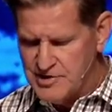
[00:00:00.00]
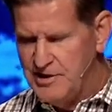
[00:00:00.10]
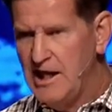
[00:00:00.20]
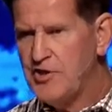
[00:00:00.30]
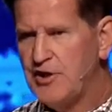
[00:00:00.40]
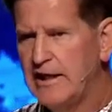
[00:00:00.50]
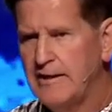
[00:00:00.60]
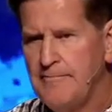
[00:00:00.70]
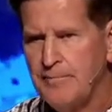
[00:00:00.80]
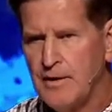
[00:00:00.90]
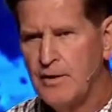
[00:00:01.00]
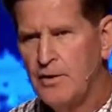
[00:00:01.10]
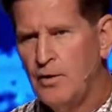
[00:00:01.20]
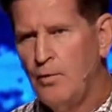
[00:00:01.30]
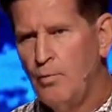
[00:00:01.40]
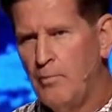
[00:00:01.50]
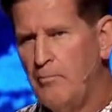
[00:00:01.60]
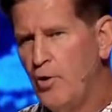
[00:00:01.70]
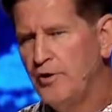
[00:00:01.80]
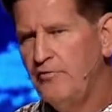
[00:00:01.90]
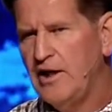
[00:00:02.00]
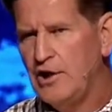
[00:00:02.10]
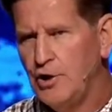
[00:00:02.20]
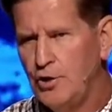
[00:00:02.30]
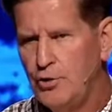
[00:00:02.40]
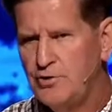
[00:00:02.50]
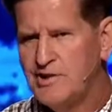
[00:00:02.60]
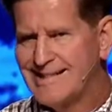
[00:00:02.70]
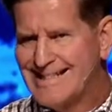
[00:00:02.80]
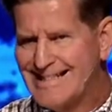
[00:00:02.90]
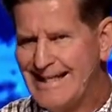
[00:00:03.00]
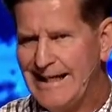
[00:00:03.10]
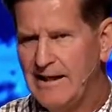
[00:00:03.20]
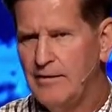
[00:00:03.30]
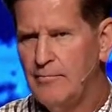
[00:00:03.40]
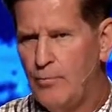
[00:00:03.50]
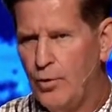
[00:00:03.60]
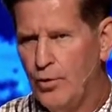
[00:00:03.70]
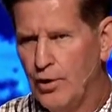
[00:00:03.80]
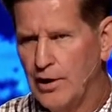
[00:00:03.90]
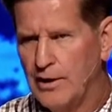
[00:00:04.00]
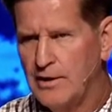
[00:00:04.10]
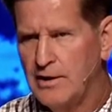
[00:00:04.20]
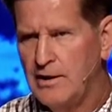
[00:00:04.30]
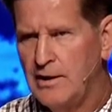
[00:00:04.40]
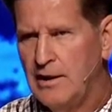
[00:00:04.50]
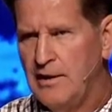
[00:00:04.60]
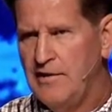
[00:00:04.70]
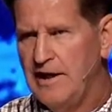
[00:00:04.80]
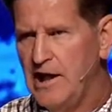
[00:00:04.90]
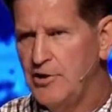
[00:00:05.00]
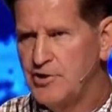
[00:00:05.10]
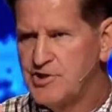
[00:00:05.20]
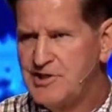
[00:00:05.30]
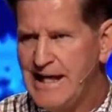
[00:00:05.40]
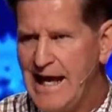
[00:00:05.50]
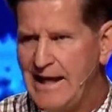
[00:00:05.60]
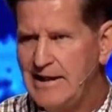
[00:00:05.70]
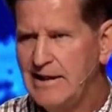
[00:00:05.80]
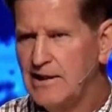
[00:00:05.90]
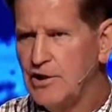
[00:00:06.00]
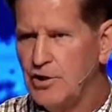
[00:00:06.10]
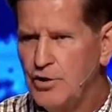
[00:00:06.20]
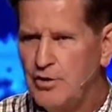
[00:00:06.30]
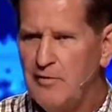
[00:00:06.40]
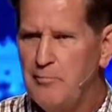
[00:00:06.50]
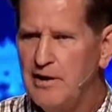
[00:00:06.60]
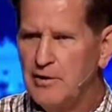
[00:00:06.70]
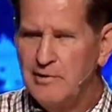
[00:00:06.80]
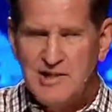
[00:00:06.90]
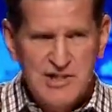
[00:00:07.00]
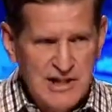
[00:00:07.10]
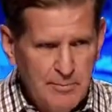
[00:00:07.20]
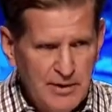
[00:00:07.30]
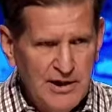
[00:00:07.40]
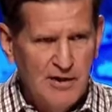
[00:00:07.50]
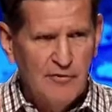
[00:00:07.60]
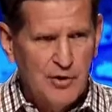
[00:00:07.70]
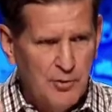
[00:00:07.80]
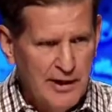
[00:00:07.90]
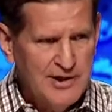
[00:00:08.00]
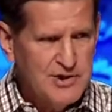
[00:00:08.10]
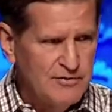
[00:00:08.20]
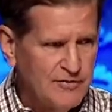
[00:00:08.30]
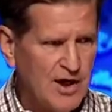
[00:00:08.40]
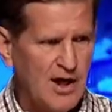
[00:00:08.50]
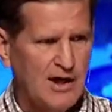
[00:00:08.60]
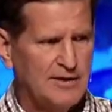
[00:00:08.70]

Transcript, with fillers: Nothing will motivate you to sing more than understanding that you have been a recipient of the grace of God.